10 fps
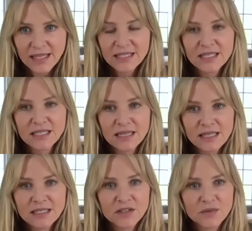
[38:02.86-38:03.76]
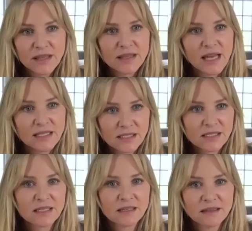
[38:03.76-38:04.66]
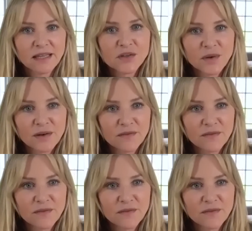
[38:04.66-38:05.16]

the synthesis, right? That's great